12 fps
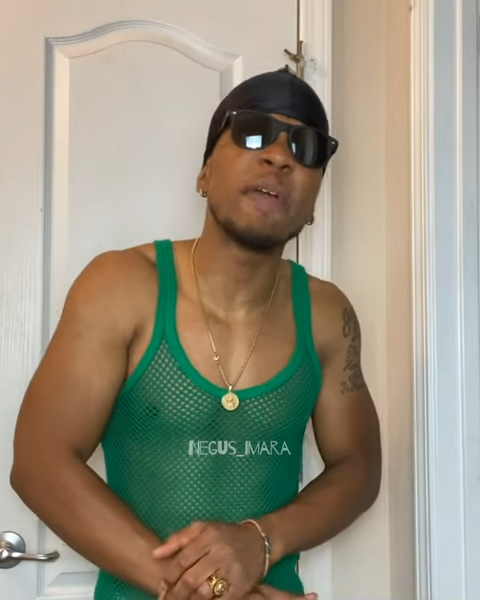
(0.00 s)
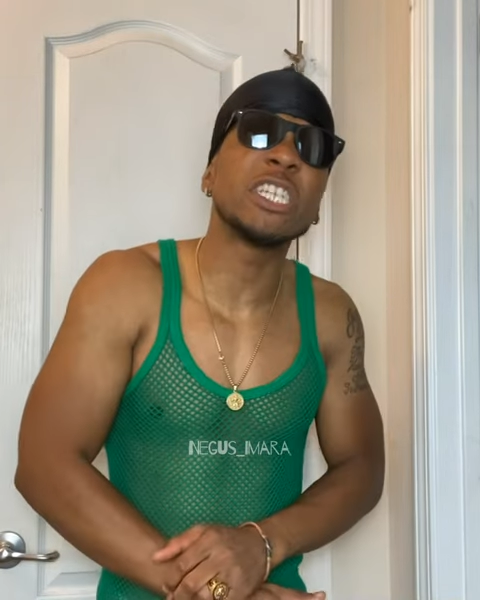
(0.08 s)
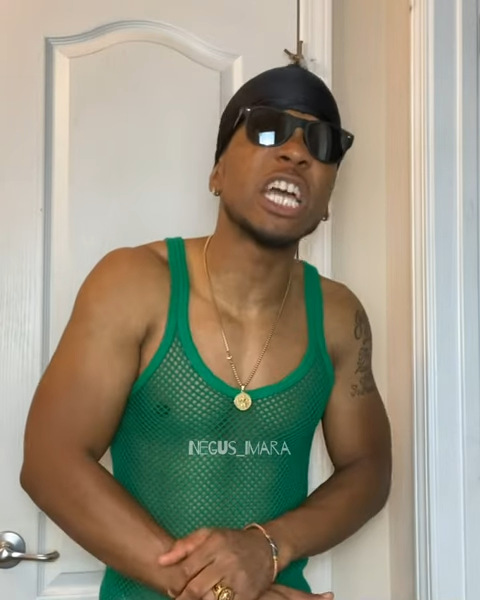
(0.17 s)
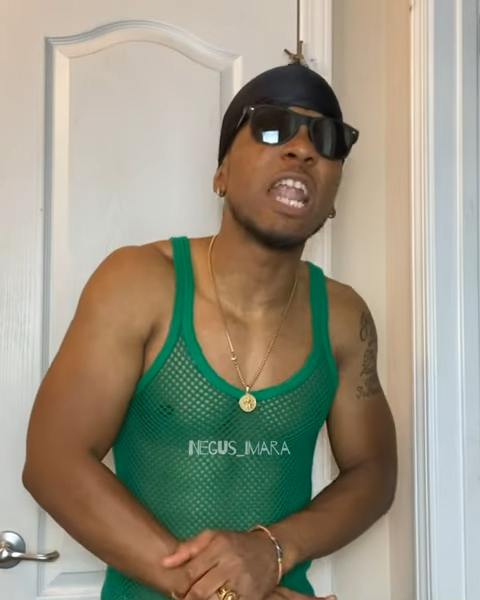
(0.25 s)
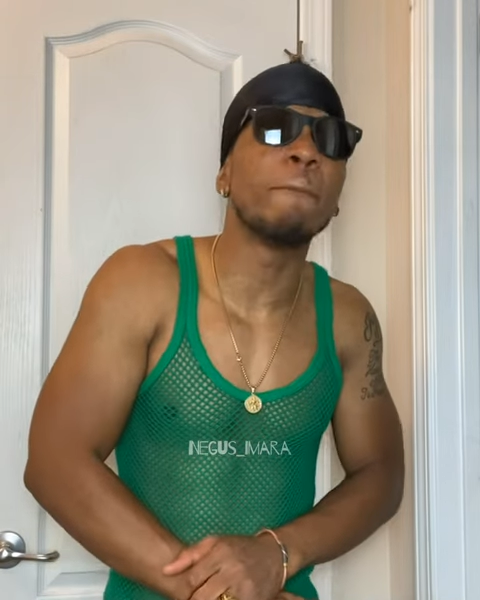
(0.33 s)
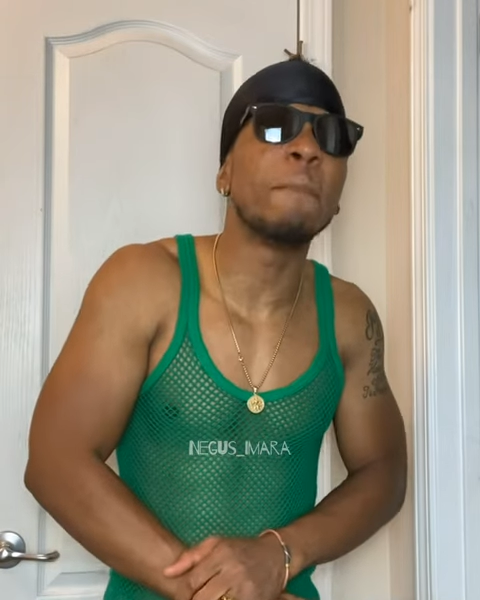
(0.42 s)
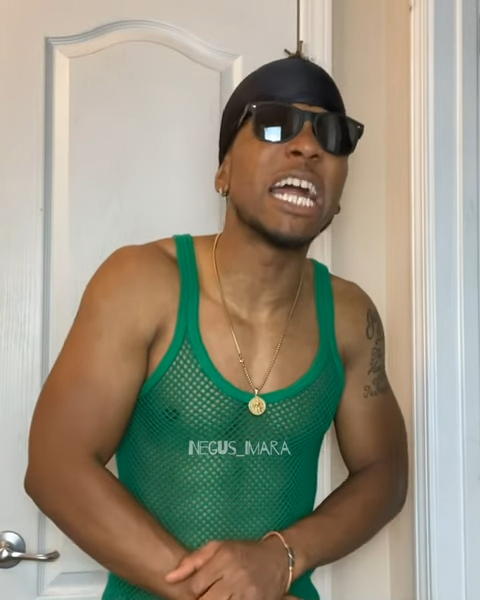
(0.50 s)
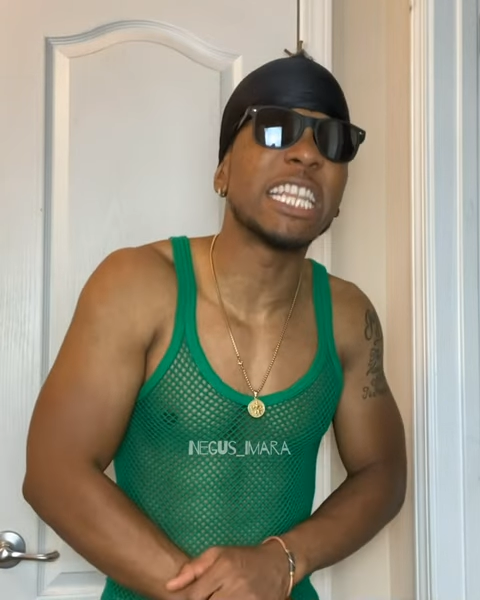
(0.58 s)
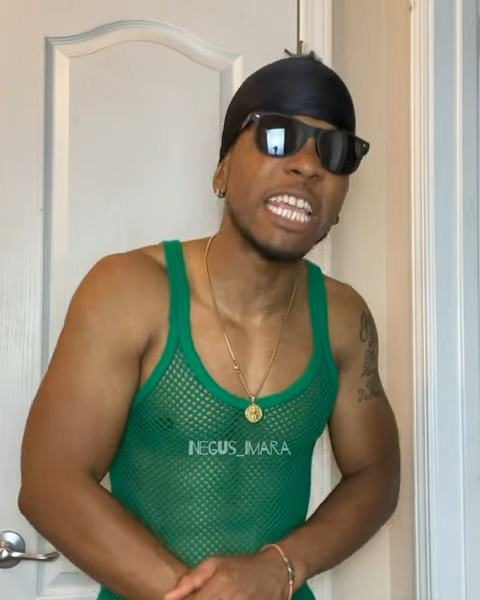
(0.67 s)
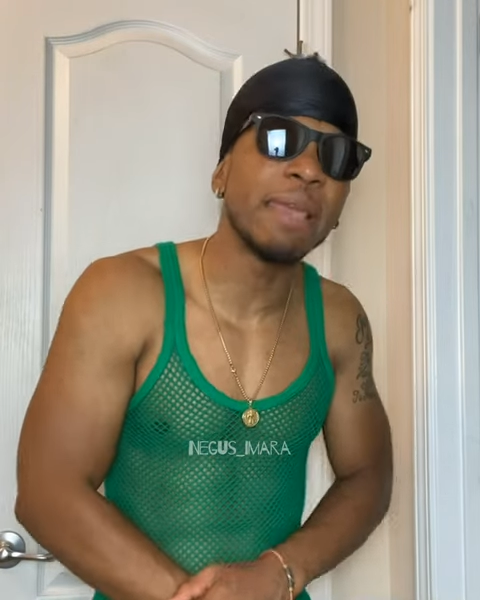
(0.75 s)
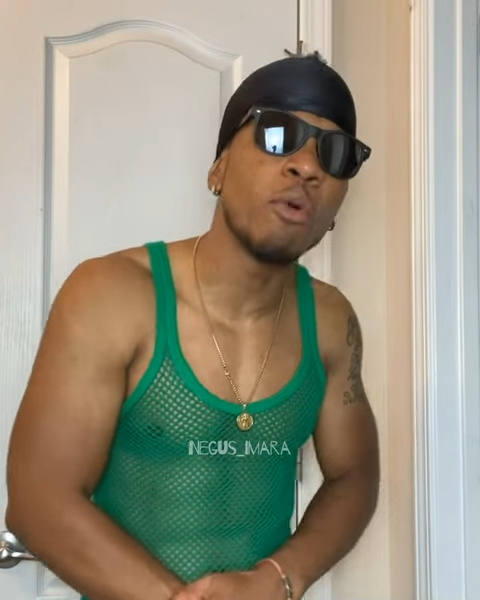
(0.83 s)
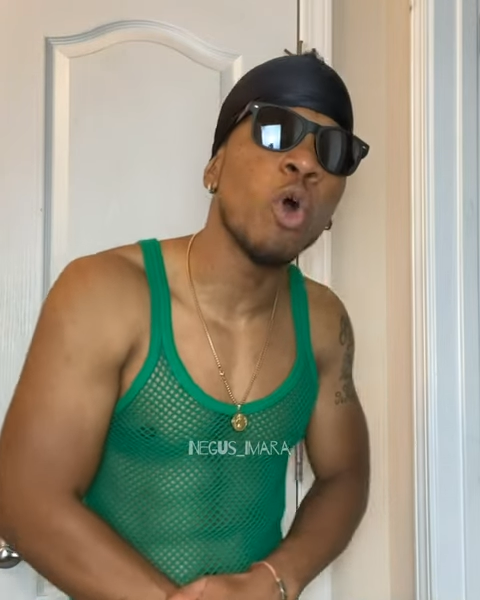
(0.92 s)
special
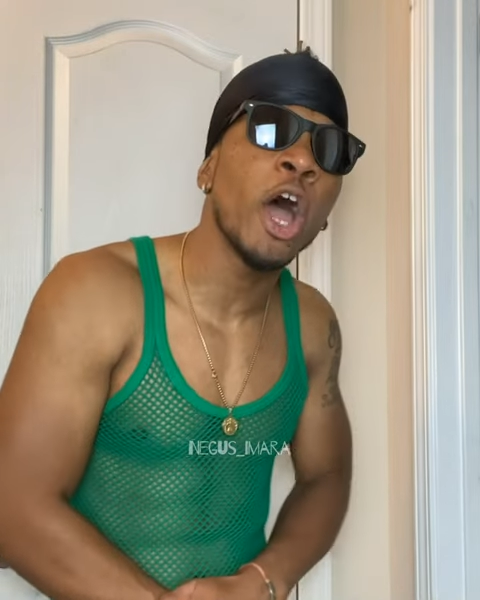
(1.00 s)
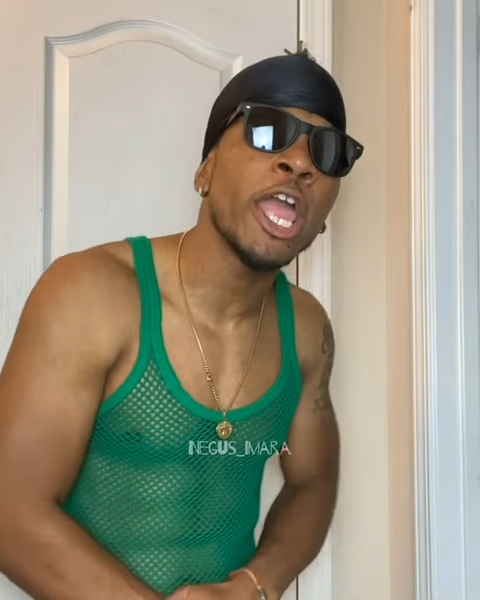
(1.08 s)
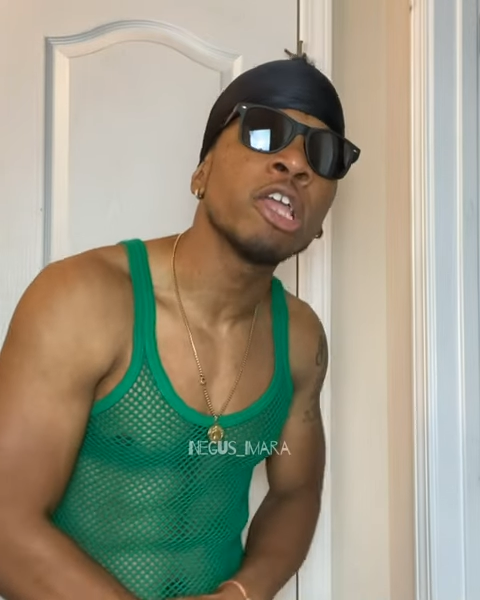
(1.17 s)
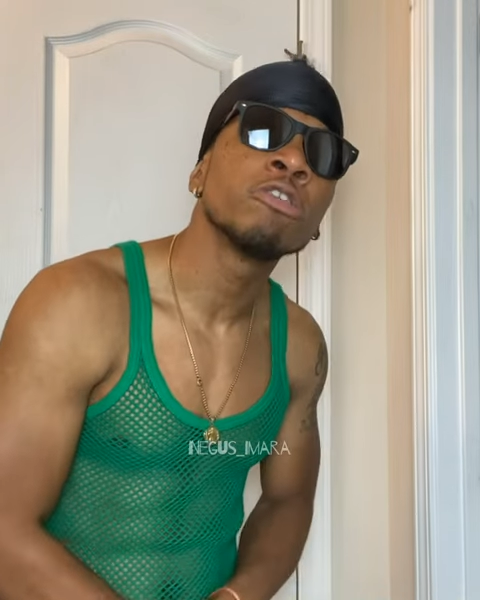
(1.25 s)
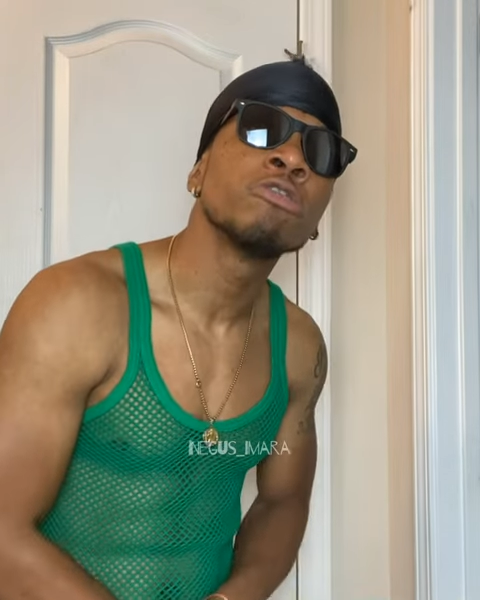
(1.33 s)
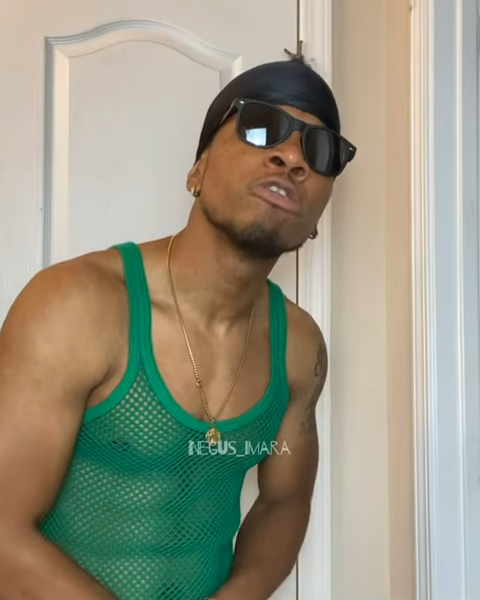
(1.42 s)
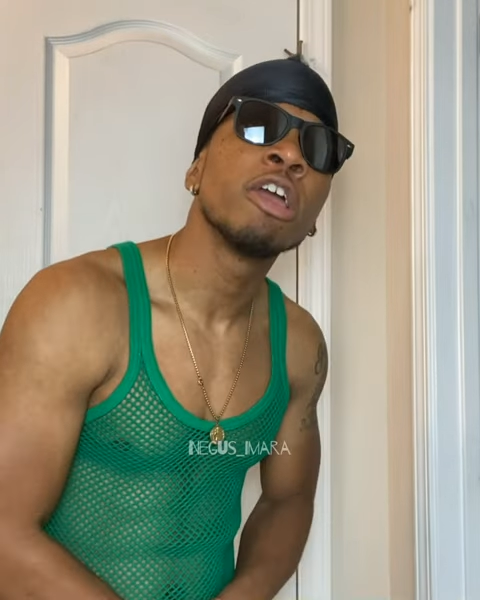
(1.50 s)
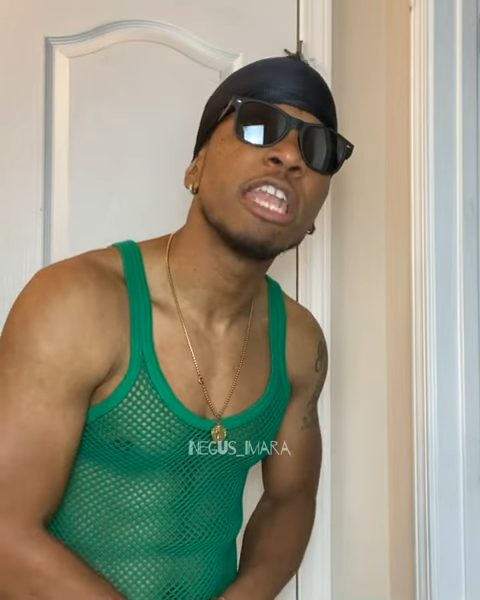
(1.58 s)
Bat T-Boy.